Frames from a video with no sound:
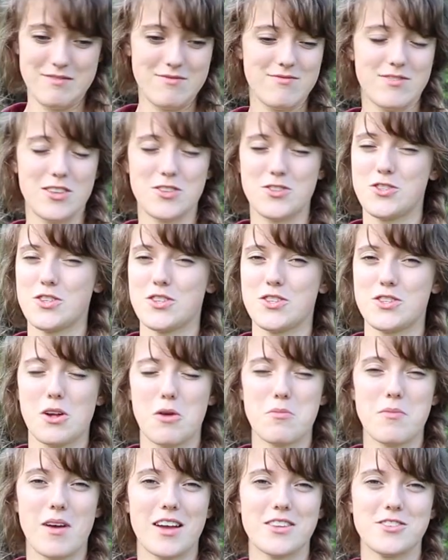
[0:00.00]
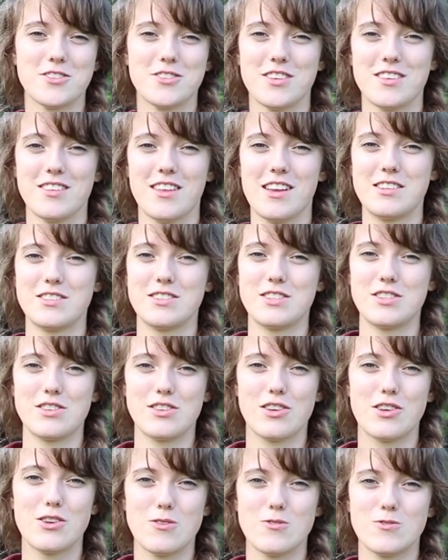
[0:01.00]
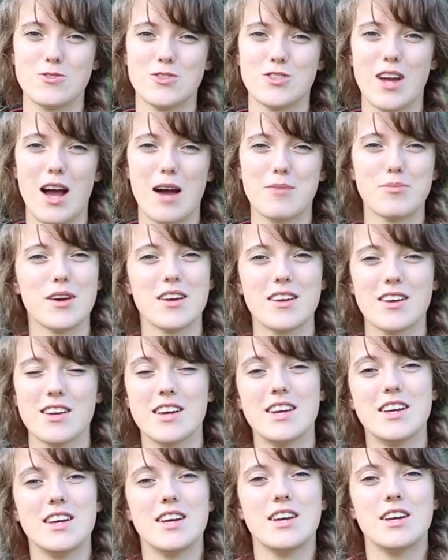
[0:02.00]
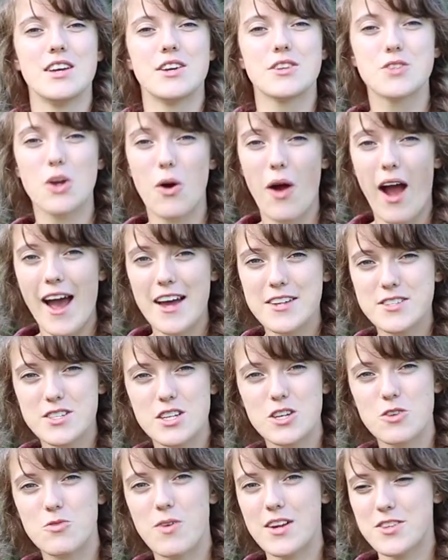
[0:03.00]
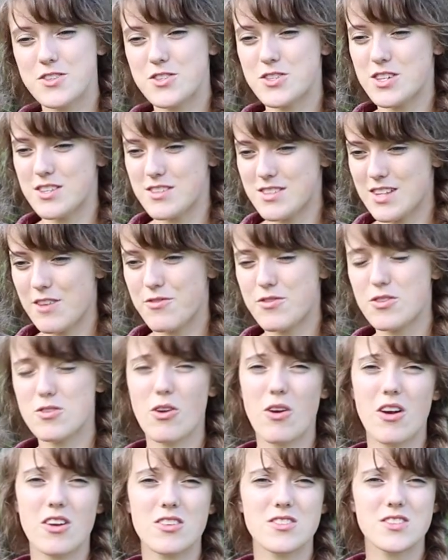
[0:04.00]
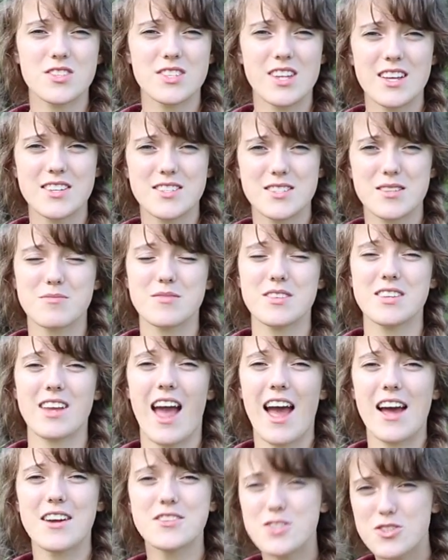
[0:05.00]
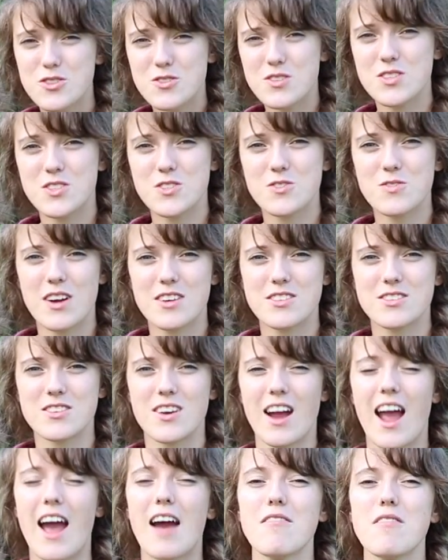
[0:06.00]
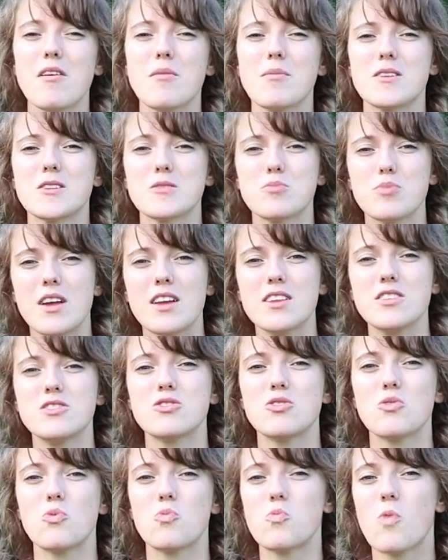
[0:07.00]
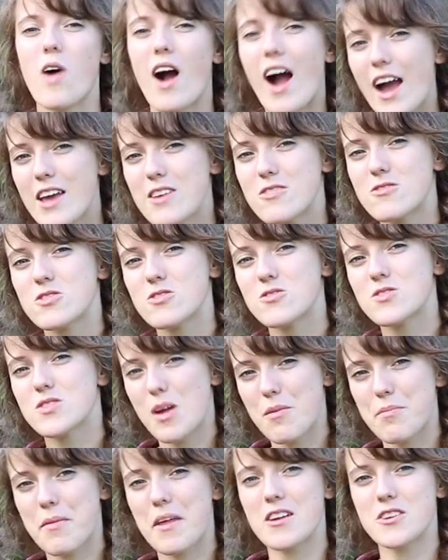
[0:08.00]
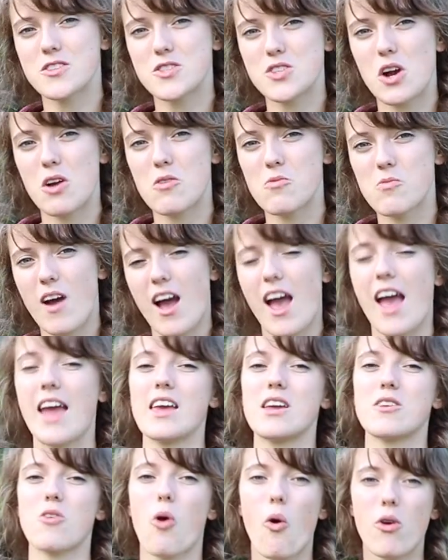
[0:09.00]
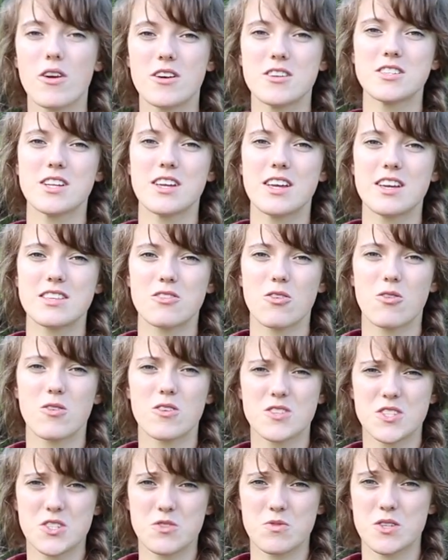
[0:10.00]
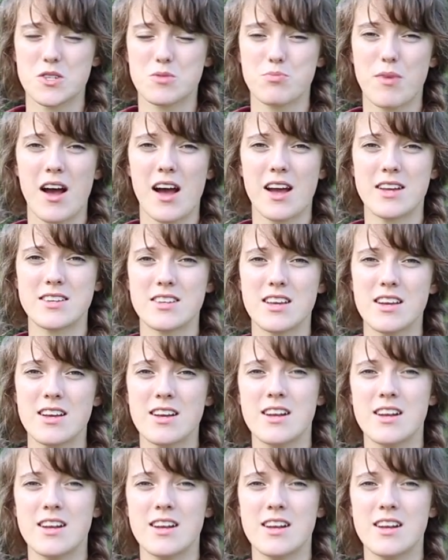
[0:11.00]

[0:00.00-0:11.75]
There's just so much. It's a huge topic. So asking questions. If you don't understand something, ask your instructor. Have them explain to you why you do something a certain way in order to get the horse to respond.